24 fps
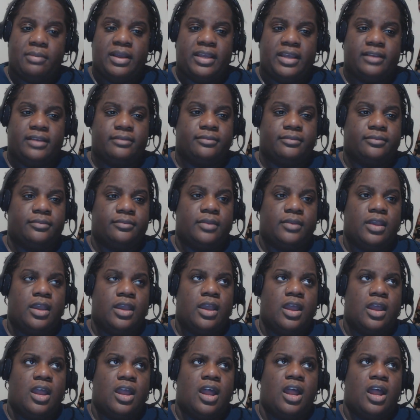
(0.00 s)
But
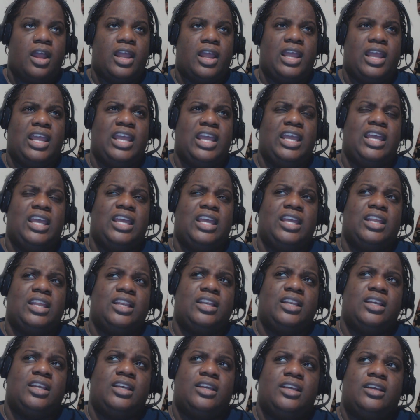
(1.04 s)

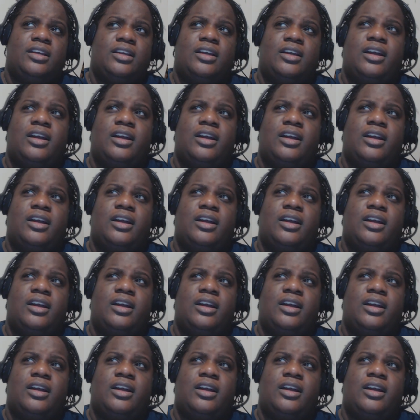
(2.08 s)
in